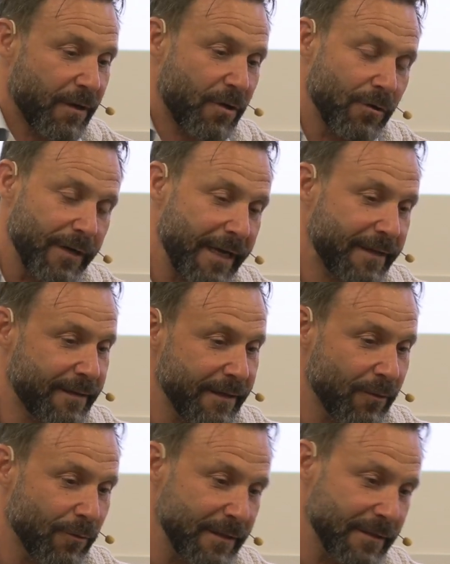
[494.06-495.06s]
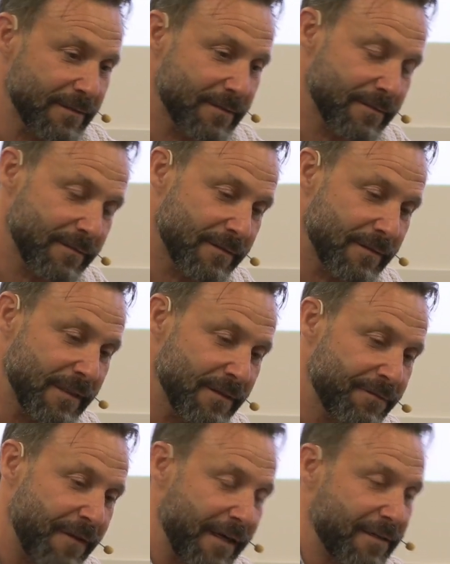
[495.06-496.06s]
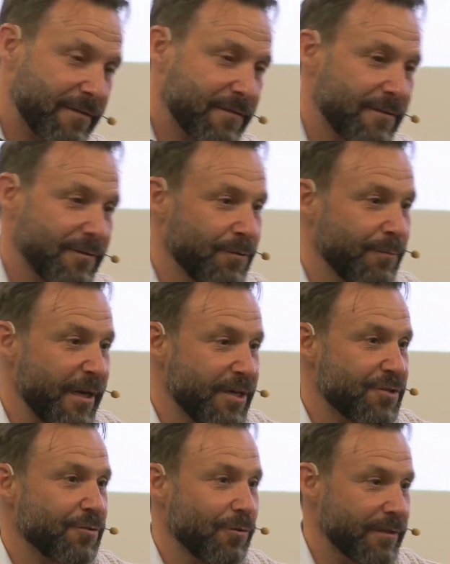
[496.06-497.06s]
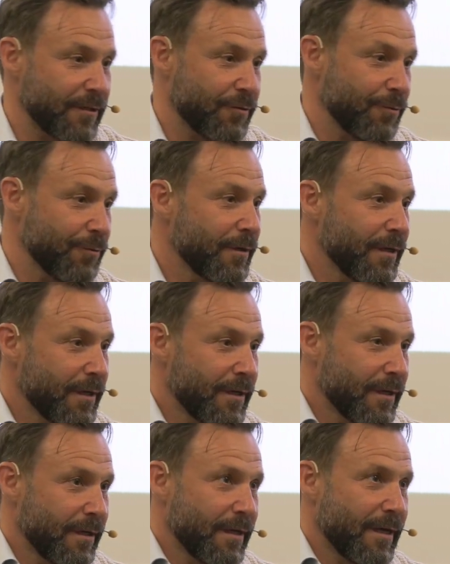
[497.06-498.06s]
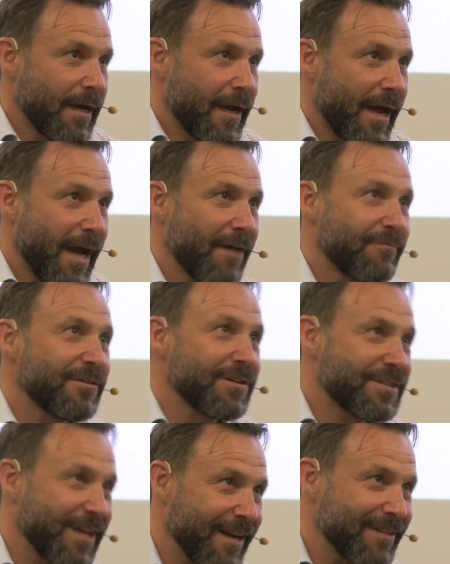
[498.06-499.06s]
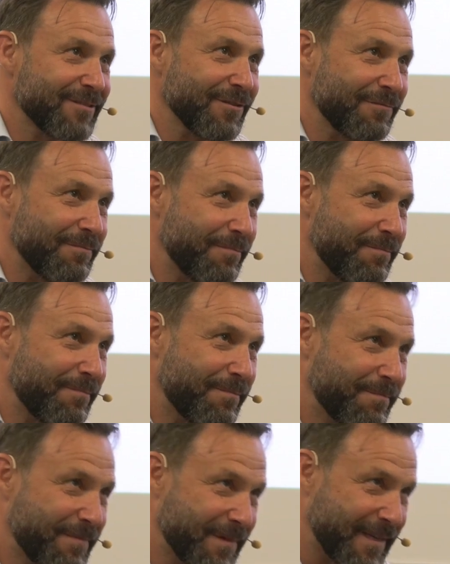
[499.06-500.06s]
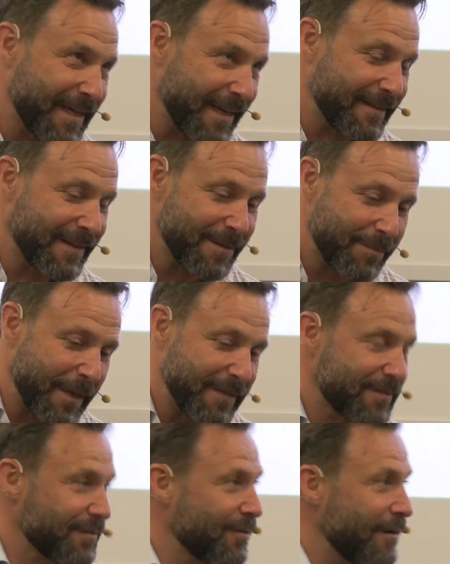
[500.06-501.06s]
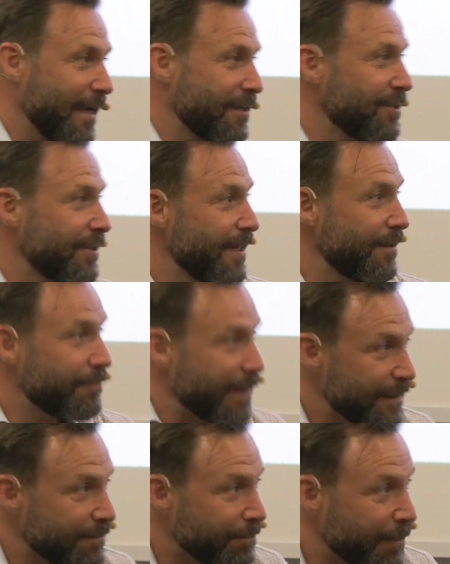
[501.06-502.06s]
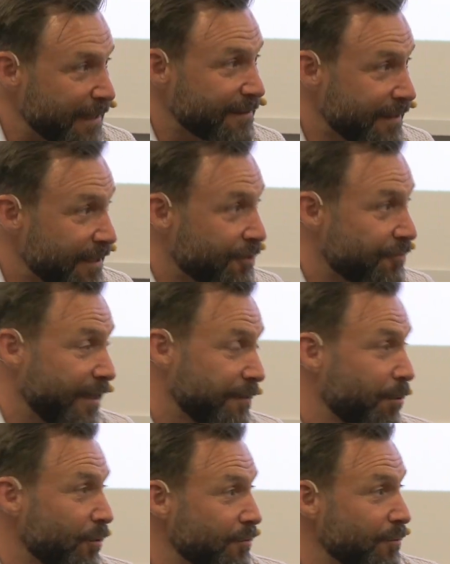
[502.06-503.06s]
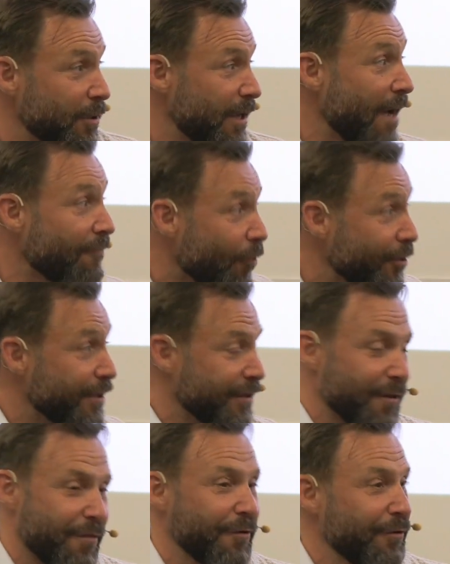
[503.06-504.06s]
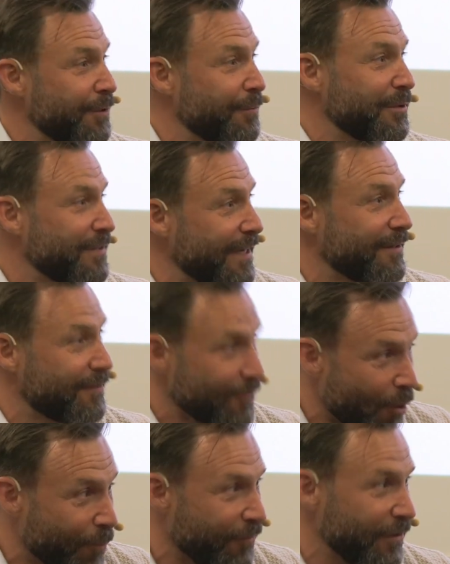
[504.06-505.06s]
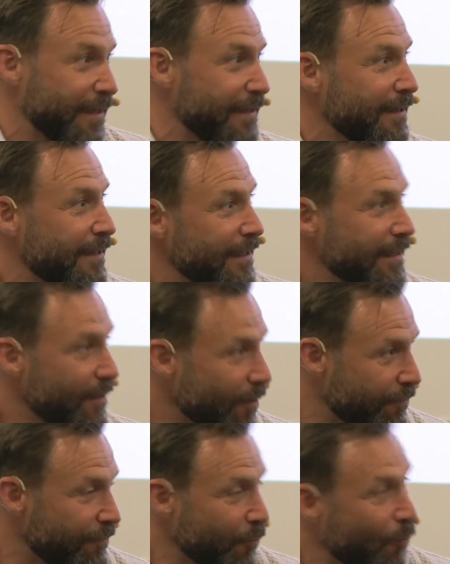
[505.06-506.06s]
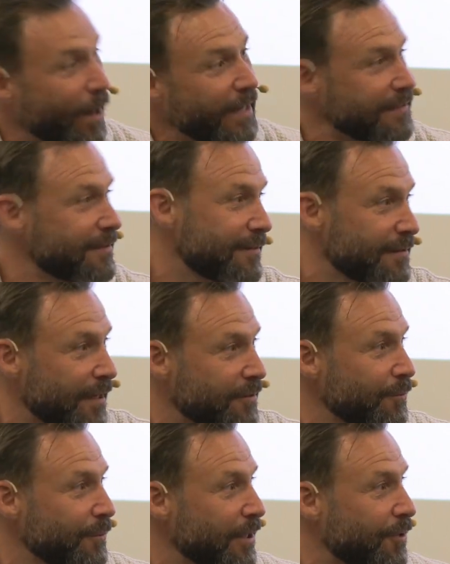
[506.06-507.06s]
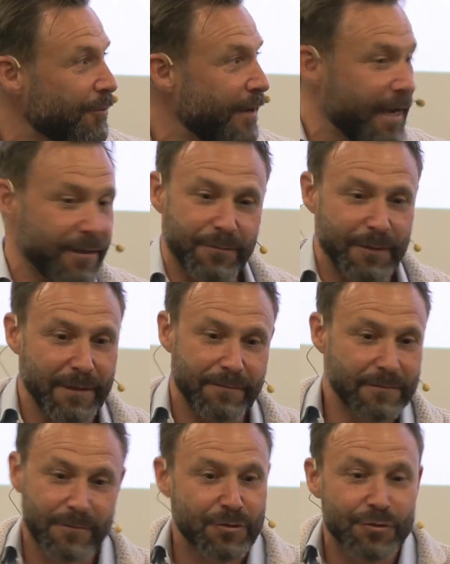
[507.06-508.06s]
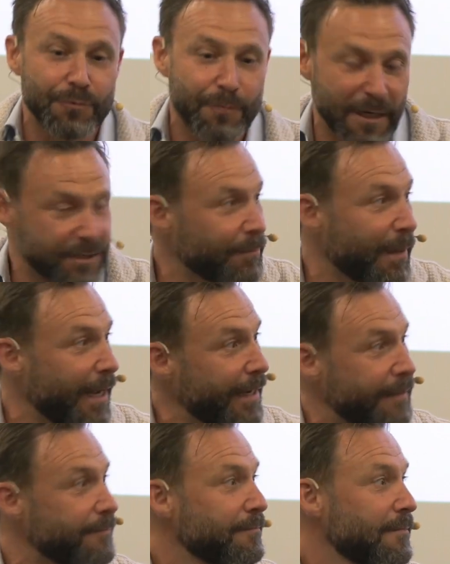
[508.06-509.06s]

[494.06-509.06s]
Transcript: connecting all these these facts to make sure that you have the chance of getting the best collection there, best best hit rate possible, avoiding the 30% hopefully of waste that you will create with too much buy.